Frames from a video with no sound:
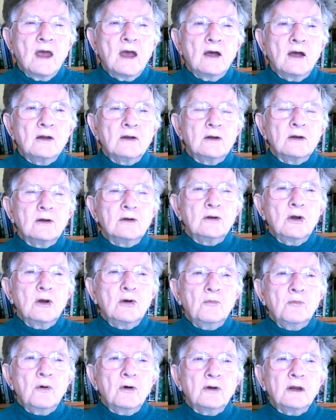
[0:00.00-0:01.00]
And
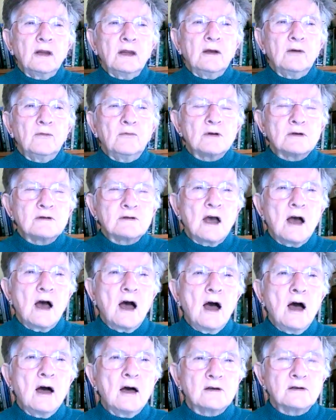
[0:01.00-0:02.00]
nobody was
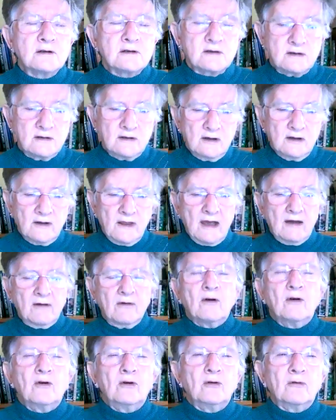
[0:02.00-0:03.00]
asked their
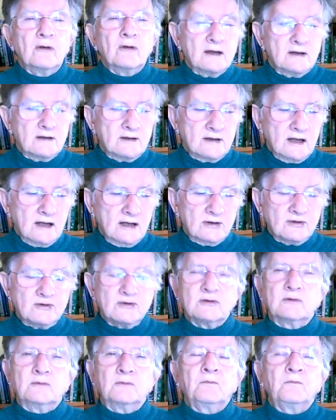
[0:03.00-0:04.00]

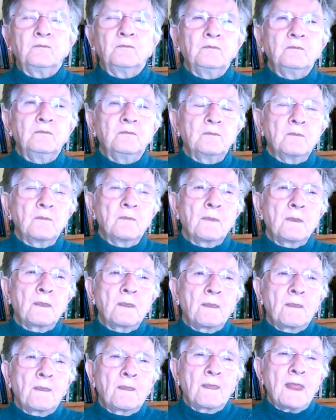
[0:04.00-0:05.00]
orientation.
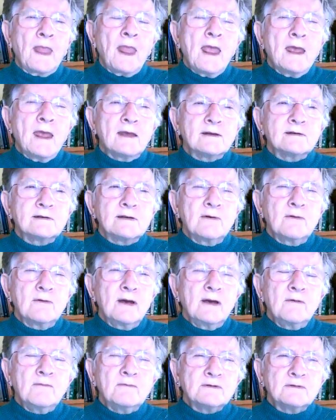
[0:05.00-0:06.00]
So
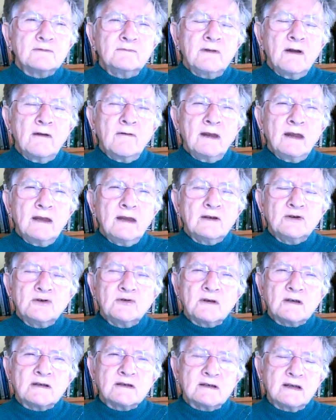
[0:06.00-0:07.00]
it was a very
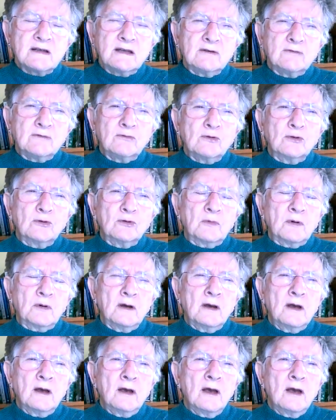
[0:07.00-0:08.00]
interesting group
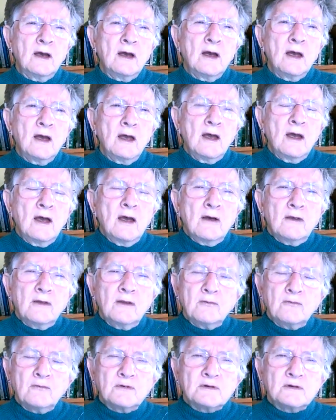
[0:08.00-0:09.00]

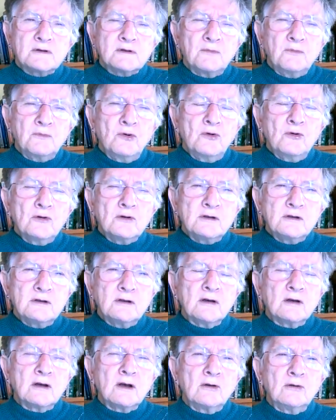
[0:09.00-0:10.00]
that was supported
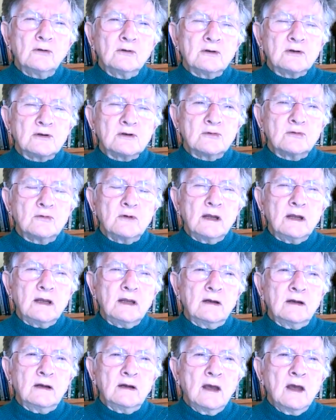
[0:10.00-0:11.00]
at Golders
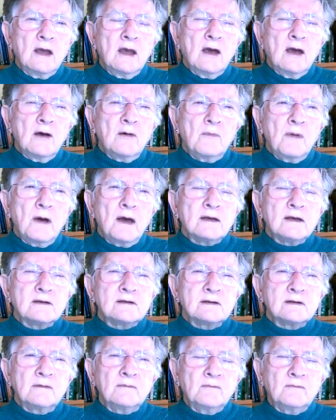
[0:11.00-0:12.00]
Green by
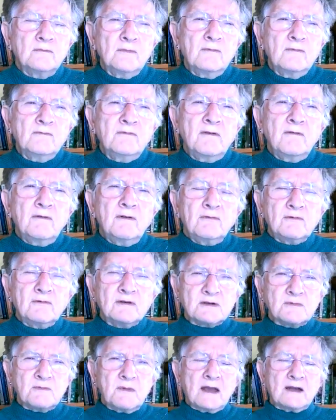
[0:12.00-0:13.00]
some very
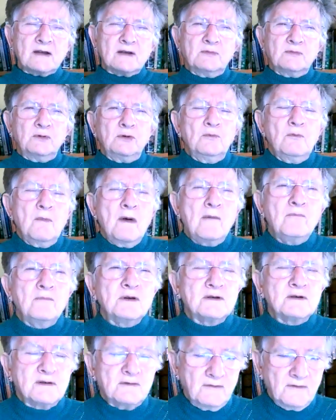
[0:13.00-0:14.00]
respectable
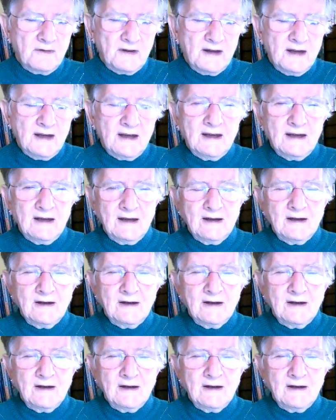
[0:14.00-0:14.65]
members of the